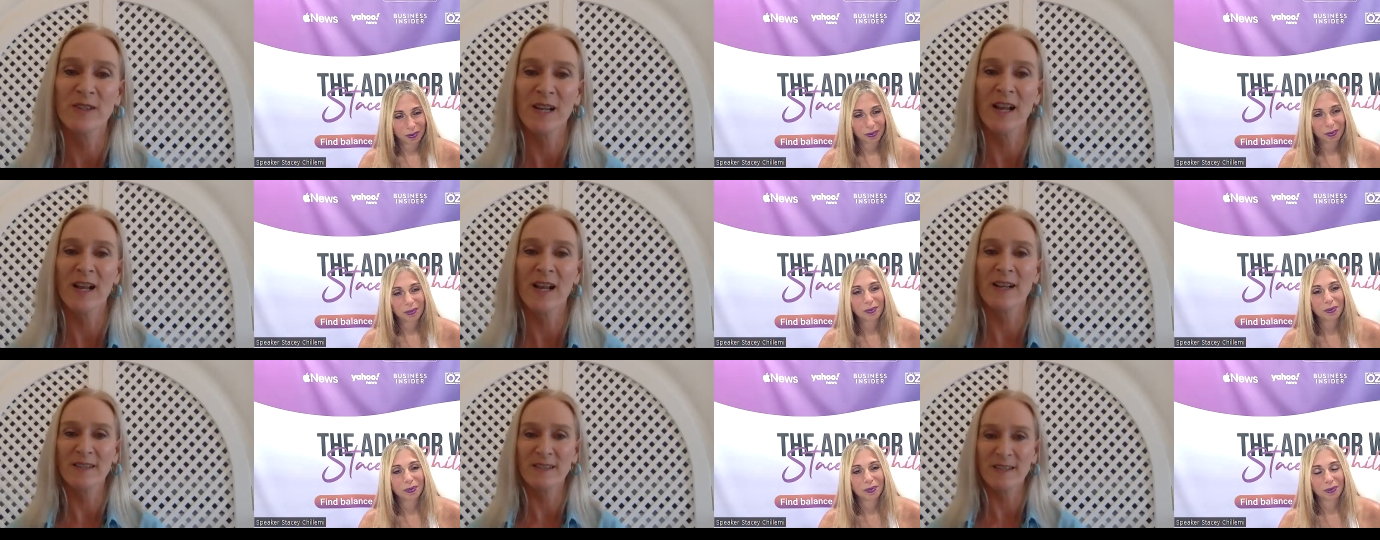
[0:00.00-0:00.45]

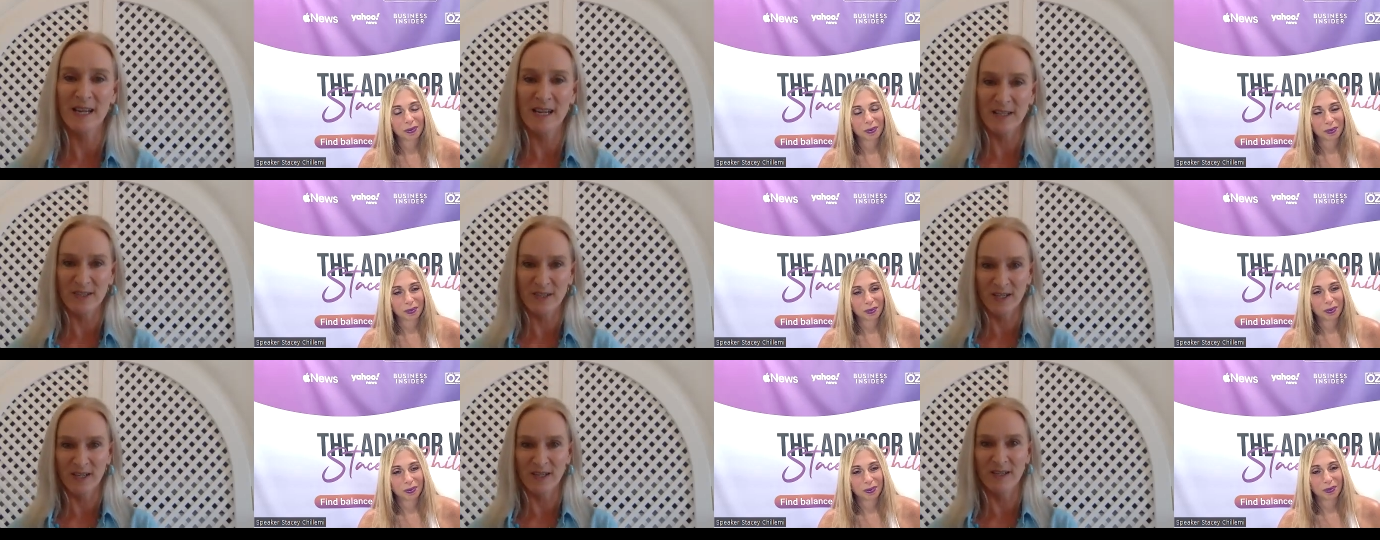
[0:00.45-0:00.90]
Speaker 1: t-
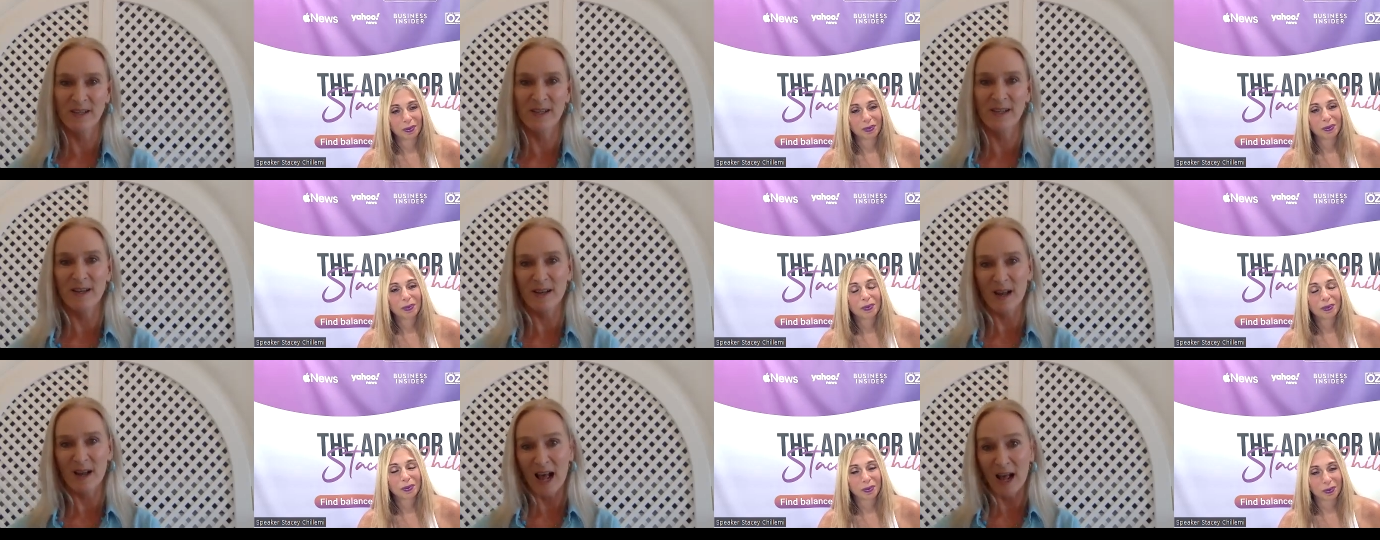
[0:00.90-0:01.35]
teaching
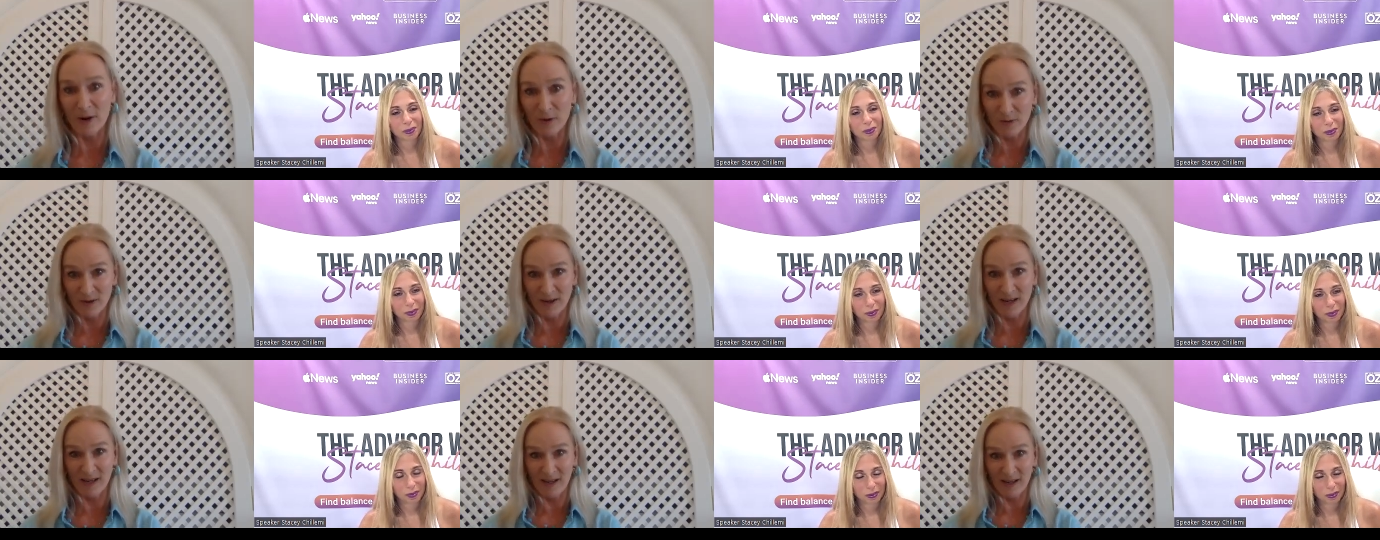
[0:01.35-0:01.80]
how
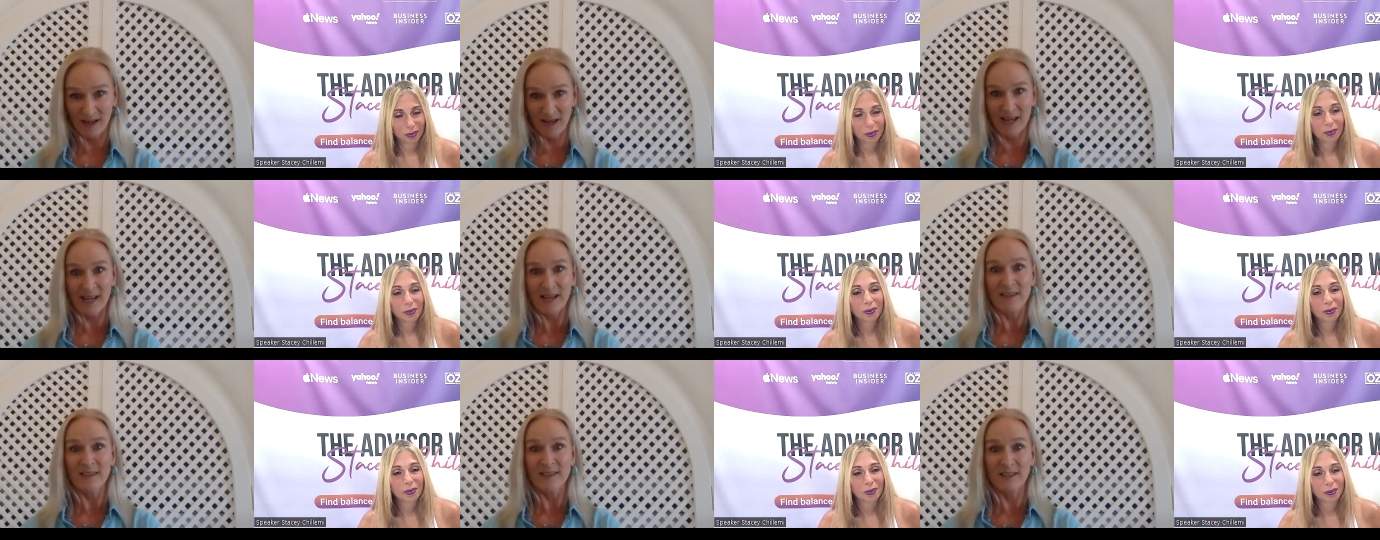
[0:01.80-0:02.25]
to
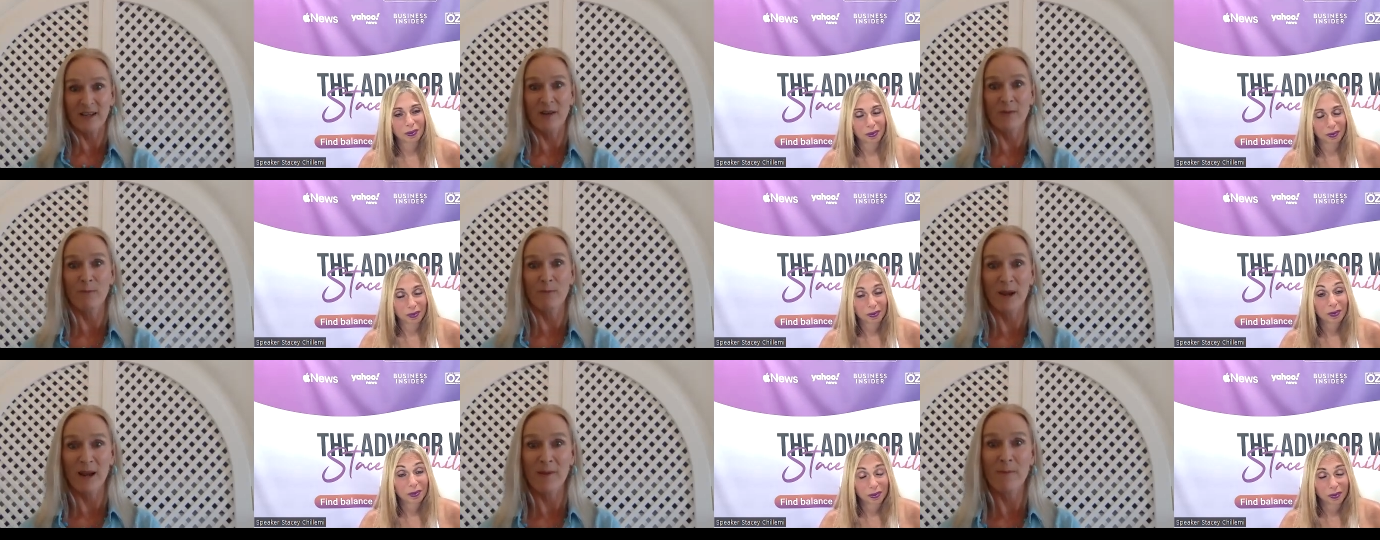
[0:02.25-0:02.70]
kids
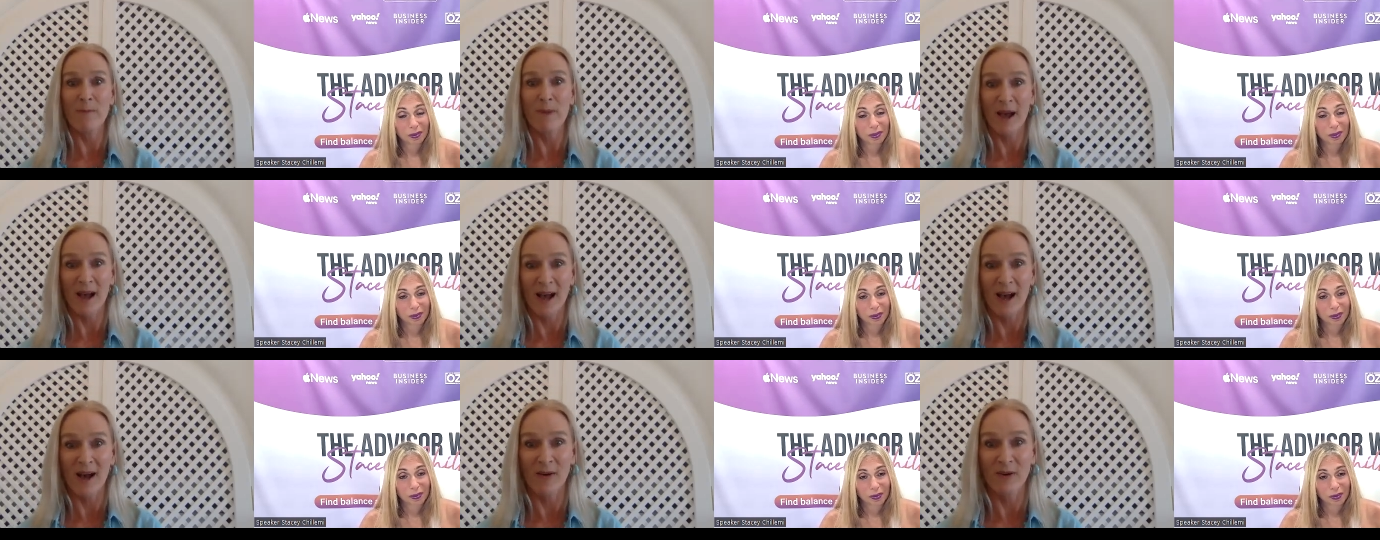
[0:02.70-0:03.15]
can be
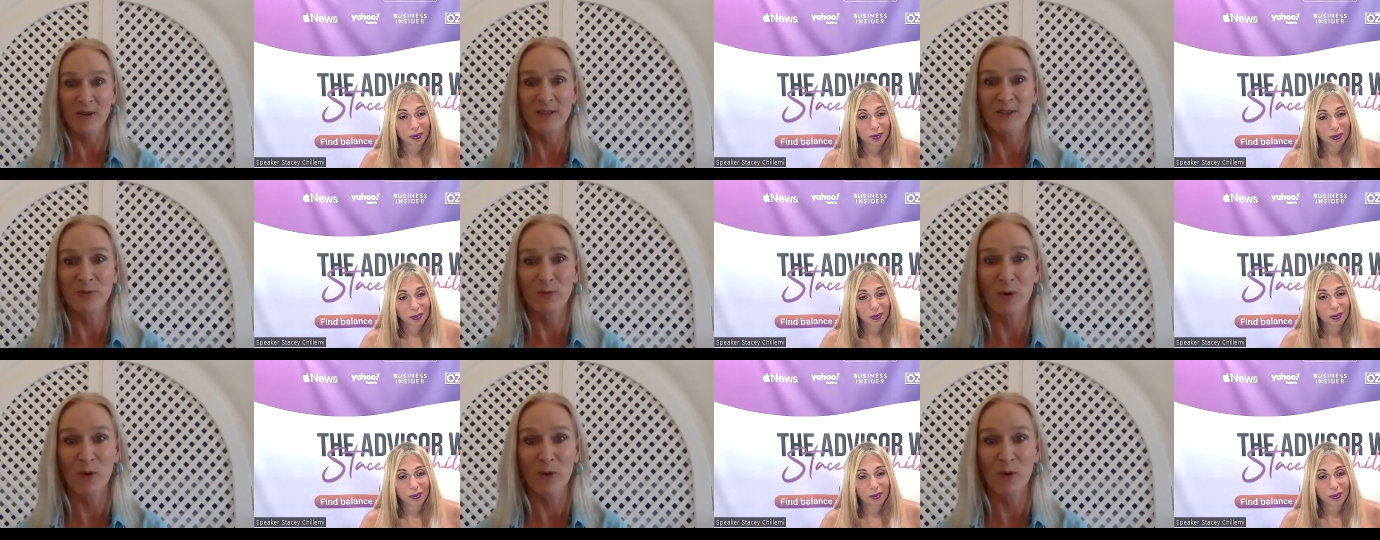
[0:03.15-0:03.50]
empowered as